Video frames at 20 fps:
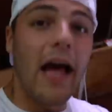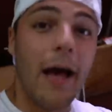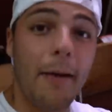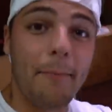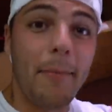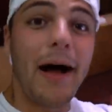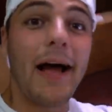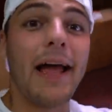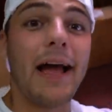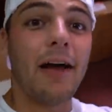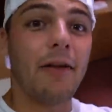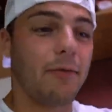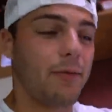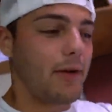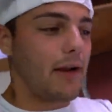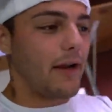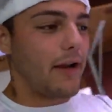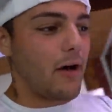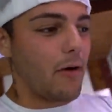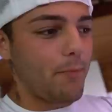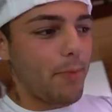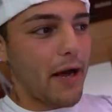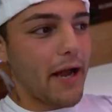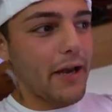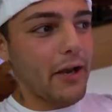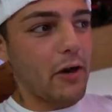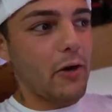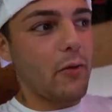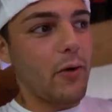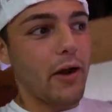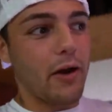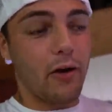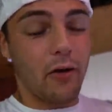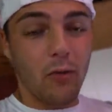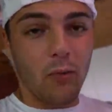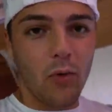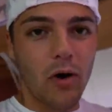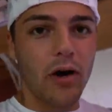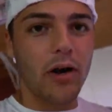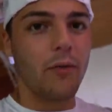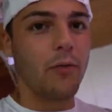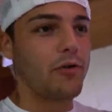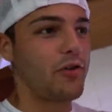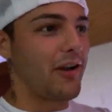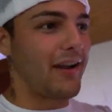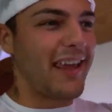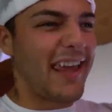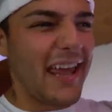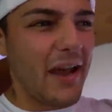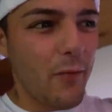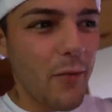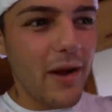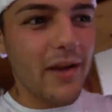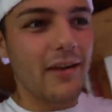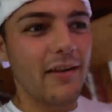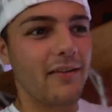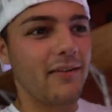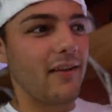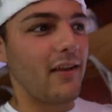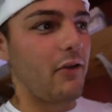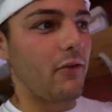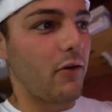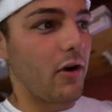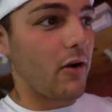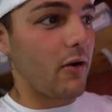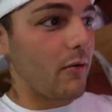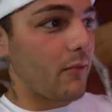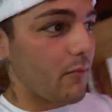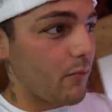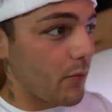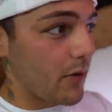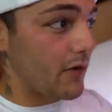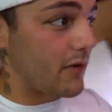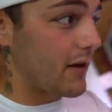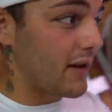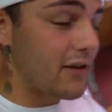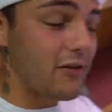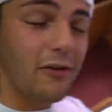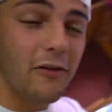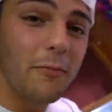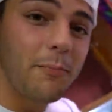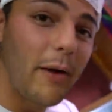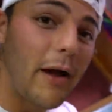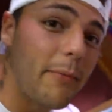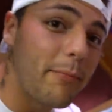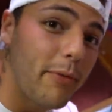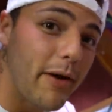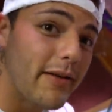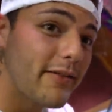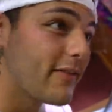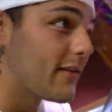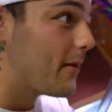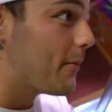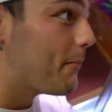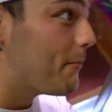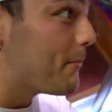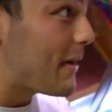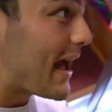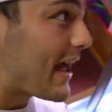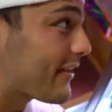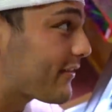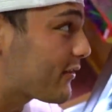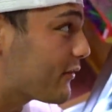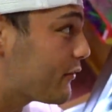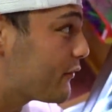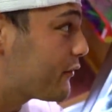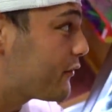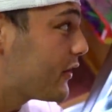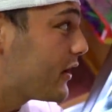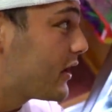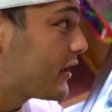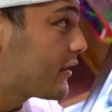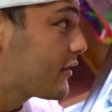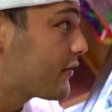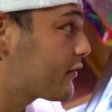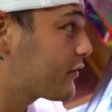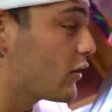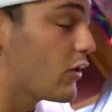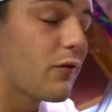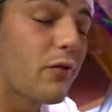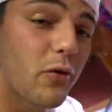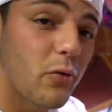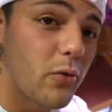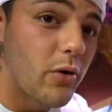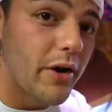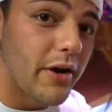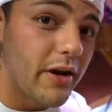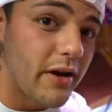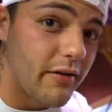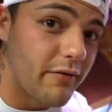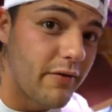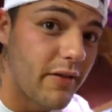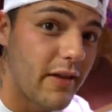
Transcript: At my house, we got an albino arowana, which I can't wait to see grow. We did just buy Brenton a massive silver one of